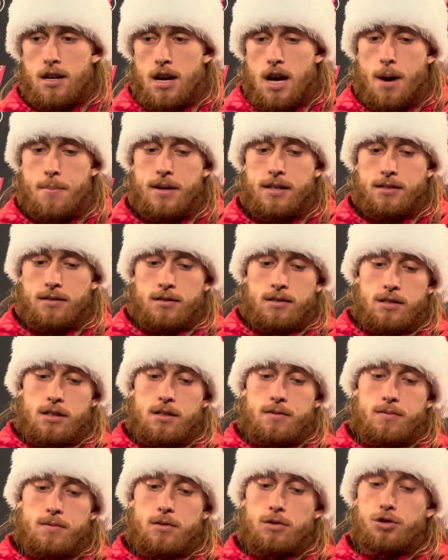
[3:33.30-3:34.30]
I mean,
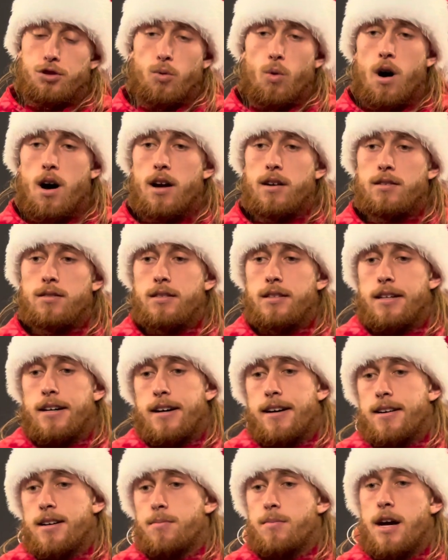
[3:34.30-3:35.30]
Jauan,
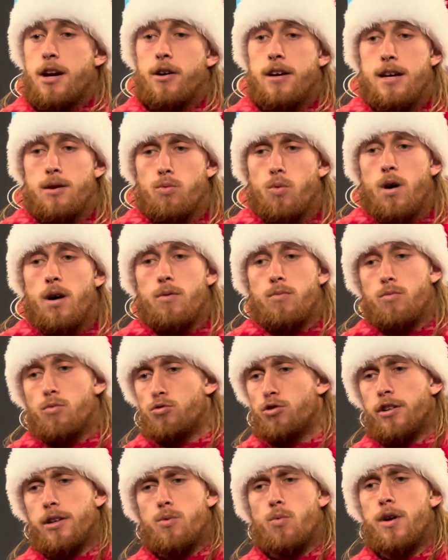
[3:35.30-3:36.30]
um, I know he had one
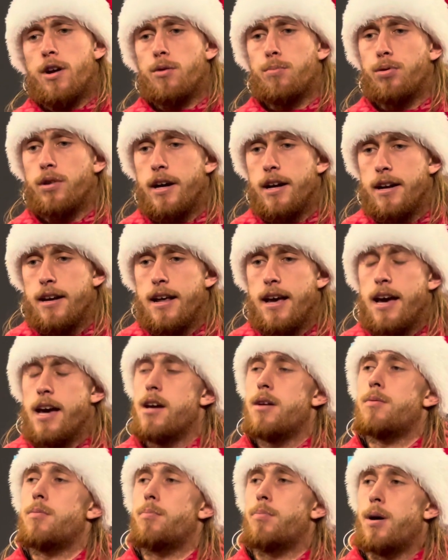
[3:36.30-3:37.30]
really weird play
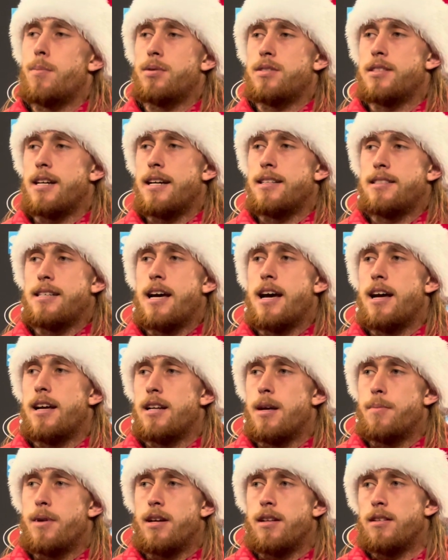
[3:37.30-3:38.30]
today, but besides that,
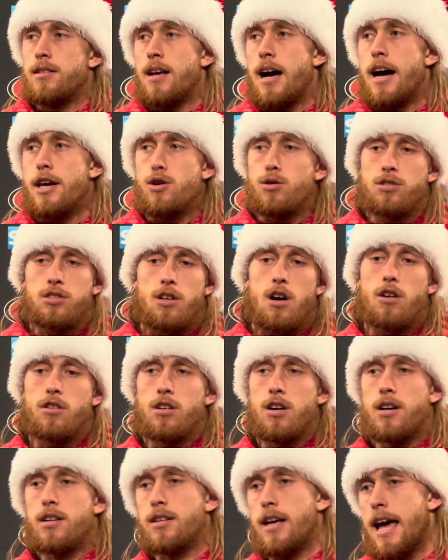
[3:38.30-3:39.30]
I mean, Aiyuk's long
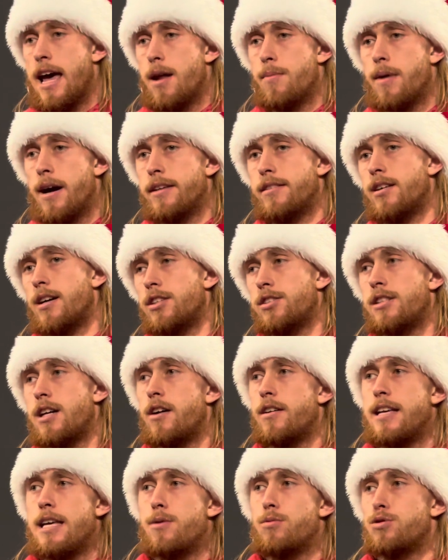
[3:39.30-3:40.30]
run and my
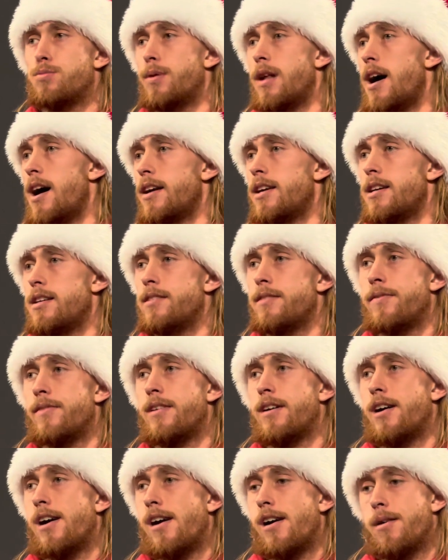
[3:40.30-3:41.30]
touchdown, he was blocking.
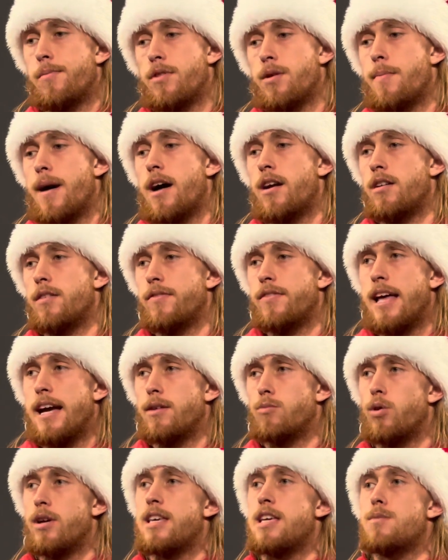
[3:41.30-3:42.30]
Um, the amount of like
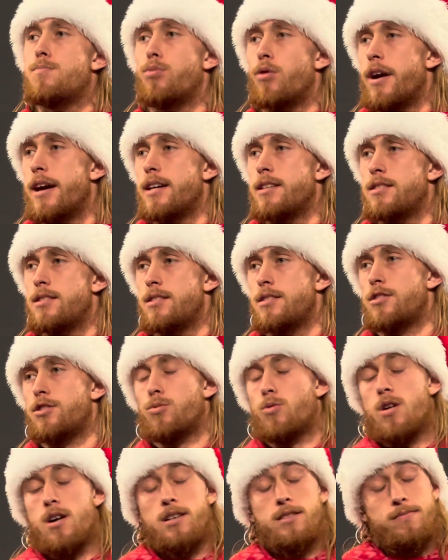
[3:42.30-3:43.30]
what he brings,
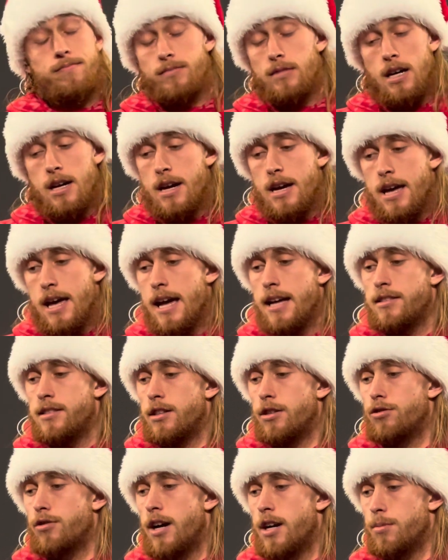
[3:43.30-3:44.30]
Jauan, it's
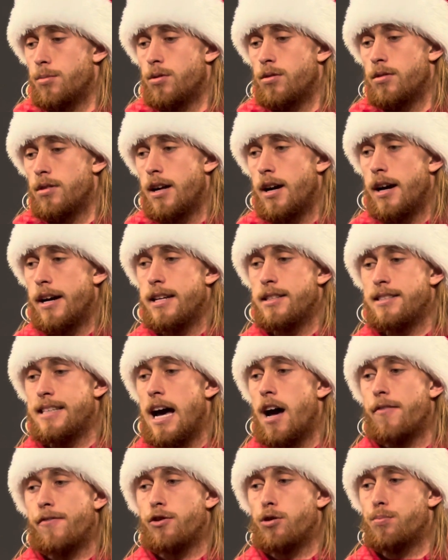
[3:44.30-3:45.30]
incredible. Uh, his
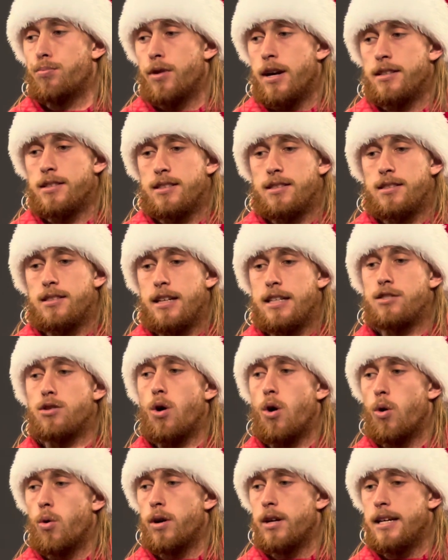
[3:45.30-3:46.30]
downfield presence, he's
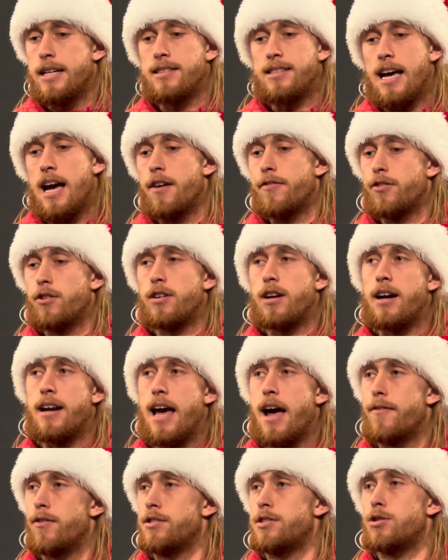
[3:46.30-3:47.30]
always his effort on
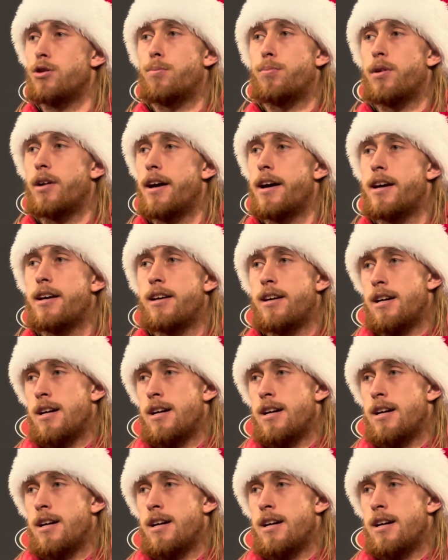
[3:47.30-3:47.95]
every single play.